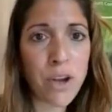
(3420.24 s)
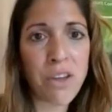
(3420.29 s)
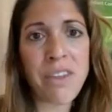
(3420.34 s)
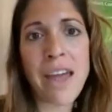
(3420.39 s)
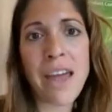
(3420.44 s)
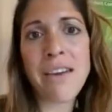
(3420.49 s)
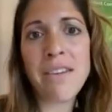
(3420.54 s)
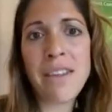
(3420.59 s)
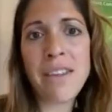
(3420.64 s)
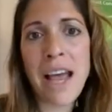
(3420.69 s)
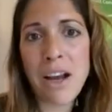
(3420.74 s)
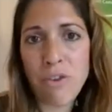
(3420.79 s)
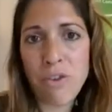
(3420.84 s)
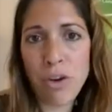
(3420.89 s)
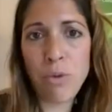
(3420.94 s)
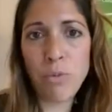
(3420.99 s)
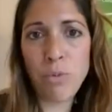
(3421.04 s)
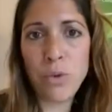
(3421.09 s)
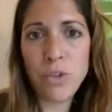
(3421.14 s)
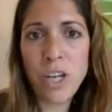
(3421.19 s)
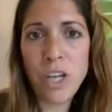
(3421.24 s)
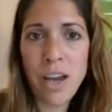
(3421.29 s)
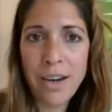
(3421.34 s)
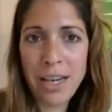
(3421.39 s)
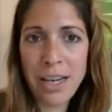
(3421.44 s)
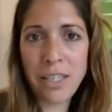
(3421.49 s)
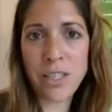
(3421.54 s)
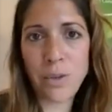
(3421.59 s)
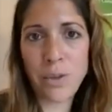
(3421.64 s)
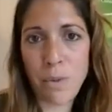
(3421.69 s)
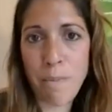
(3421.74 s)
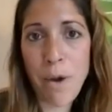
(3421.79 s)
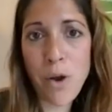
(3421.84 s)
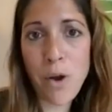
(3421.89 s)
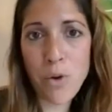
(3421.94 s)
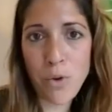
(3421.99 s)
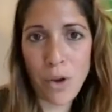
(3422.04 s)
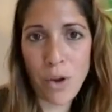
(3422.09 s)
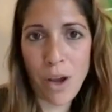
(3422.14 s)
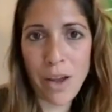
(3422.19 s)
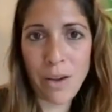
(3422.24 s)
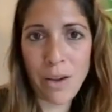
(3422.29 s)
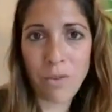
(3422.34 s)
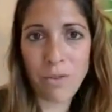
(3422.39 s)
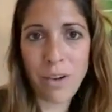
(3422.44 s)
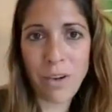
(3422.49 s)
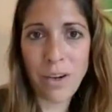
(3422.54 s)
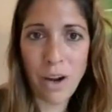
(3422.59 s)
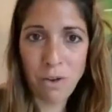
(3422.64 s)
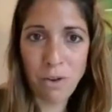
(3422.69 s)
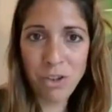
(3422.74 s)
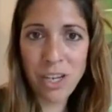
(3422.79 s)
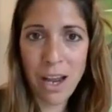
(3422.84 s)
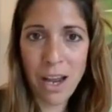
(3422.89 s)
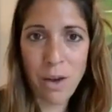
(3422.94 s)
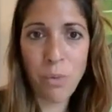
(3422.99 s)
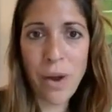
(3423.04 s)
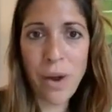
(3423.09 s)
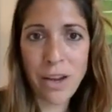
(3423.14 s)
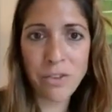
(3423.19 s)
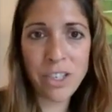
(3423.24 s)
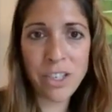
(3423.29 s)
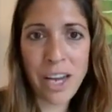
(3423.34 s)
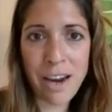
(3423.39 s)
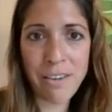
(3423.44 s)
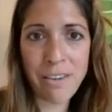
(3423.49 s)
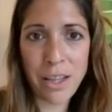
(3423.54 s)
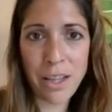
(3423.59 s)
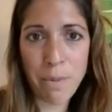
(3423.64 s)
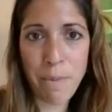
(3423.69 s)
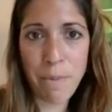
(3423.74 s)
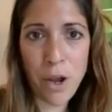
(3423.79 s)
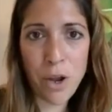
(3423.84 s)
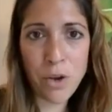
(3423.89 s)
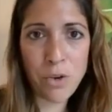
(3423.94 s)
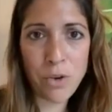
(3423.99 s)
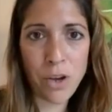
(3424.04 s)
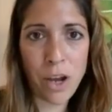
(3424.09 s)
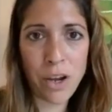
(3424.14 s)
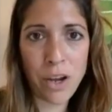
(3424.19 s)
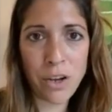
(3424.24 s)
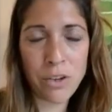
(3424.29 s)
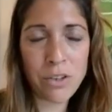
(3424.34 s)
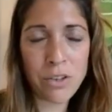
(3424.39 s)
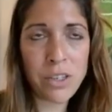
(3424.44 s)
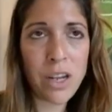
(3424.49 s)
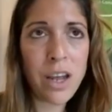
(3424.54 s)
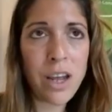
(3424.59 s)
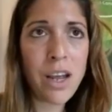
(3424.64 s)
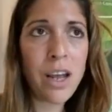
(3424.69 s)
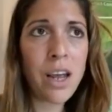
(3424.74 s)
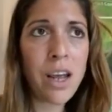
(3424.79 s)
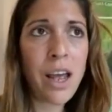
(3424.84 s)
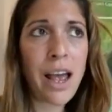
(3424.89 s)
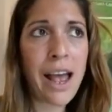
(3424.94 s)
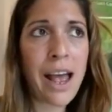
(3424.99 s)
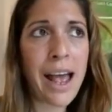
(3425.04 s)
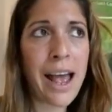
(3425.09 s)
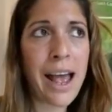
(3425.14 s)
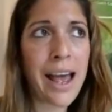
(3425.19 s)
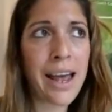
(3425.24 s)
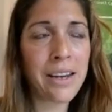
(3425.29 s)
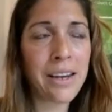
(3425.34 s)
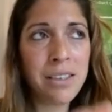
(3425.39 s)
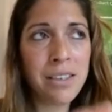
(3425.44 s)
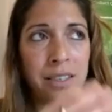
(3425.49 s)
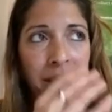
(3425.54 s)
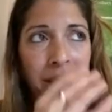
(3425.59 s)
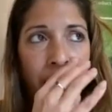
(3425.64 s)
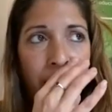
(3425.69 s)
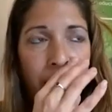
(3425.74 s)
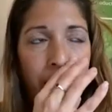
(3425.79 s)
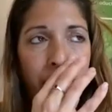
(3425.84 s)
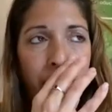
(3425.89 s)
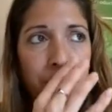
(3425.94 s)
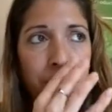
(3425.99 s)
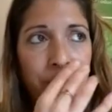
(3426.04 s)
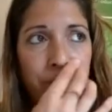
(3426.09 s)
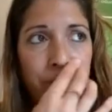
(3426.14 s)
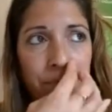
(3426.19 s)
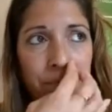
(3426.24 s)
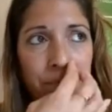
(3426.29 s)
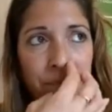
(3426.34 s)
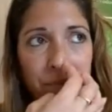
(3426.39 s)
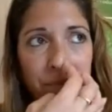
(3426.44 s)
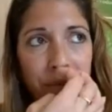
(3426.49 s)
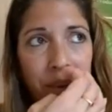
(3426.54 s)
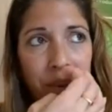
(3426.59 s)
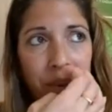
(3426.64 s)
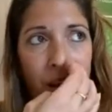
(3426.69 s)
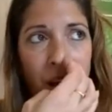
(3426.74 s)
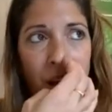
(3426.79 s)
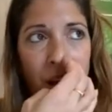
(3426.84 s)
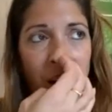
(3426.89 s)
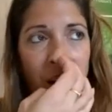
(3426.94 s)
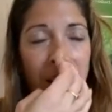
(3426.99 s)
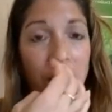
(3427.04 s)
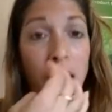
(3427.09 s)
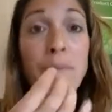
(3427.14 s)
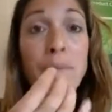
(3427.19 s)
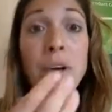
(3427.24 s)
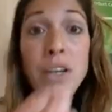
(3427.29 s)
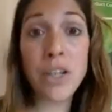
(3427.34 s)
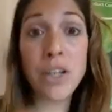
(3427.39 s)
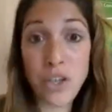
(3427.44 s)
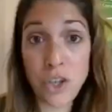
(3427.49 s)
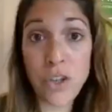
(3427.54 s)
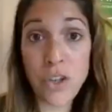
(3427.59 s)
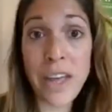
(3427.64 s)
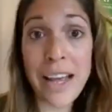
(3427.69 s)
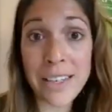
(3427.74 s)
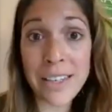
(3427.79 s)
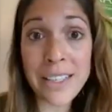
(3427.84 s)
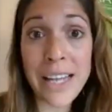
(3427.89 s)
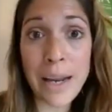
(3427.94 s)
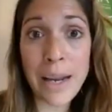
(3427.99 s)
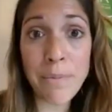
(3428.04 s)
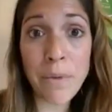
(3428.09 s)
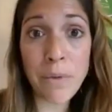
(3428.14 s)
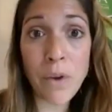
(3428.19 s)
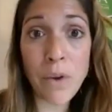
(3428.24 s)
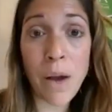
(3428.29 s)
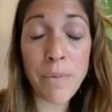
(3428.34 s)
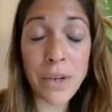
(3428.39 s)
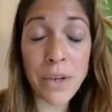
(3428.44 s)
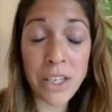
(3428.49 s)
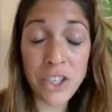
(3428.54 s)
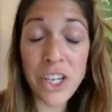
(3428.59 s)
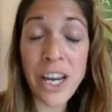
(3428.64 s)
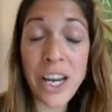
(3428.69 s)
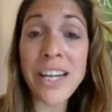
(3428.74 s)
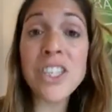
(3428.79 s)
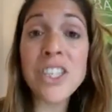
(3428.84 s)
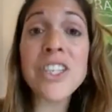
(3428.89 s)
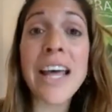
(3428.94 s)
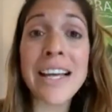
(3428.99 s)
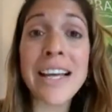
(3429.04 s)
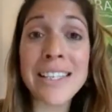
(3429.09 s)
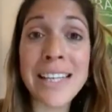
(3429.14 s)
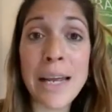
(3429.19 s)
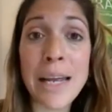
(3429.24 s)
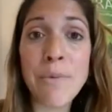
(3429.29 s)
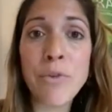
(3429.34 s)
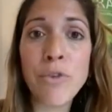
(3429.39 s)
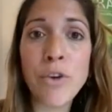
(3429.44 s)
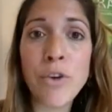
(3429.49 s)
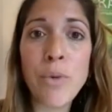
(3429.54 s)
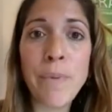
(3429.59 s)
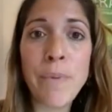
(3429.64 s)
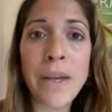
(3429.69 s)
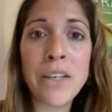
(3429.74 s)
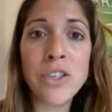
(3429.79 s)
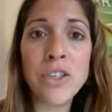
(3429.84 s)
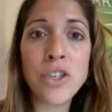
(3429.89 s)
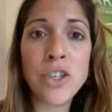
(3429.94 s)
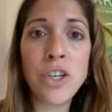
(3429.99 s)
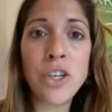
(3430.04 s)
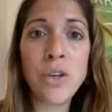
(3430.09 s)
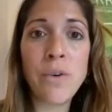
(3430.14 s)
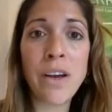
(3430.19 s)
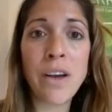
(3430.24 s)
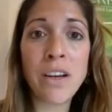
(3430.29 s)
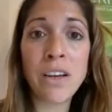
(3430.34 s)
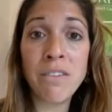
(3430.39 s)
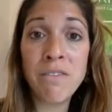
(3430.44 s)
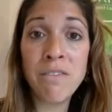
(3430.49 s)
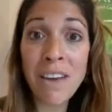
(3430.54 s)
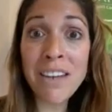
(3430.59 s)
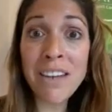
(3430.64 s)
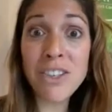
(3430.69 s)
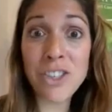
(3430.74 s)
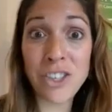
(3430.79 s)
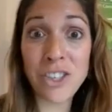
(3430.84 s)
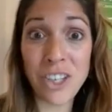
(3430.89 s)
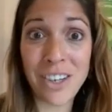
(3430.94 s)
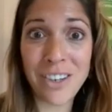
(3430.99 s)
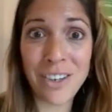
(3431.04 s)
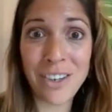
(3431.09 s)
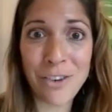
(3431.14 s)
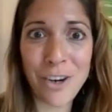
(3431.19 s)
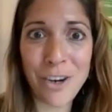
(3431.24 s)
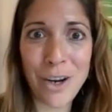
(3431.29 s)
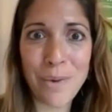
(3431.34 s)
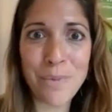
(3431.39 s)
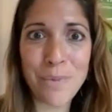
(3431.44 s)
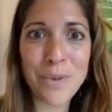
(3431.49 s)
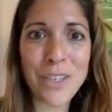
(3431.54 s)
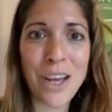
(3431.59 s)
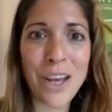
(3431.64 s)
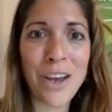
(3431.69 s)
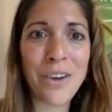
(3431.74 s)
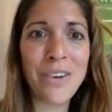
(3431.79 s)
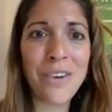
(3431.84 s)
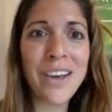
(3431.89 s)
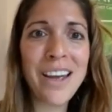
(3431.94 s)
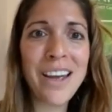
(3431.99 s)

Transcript: then that group will turn into a BOGO, share a way of sharing the BOGOs. And like I'm going to change that same group into a convention group. So